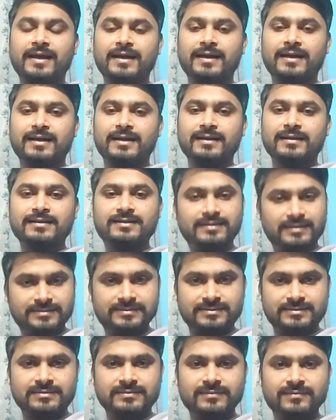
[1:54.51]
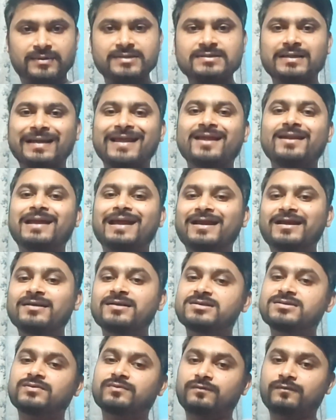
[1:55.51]
And yes, once
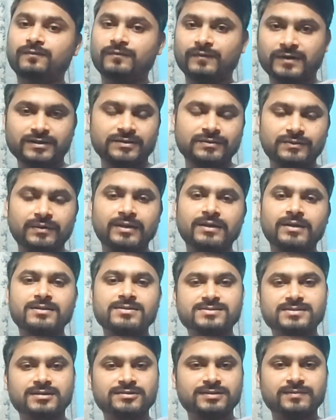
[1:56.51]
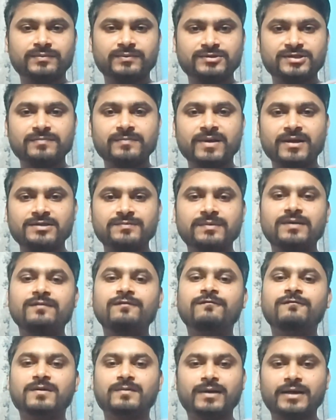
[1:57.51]
again, it is worth doing construction project
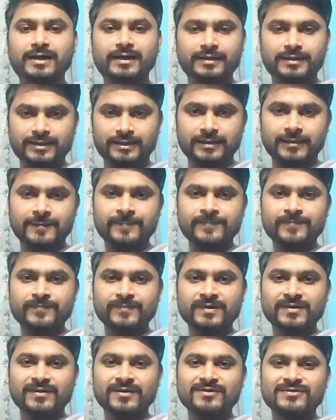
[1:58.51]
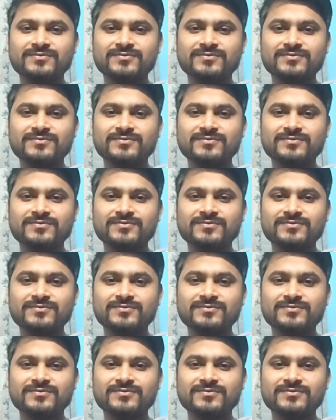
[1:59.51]
management from IIT Delhi.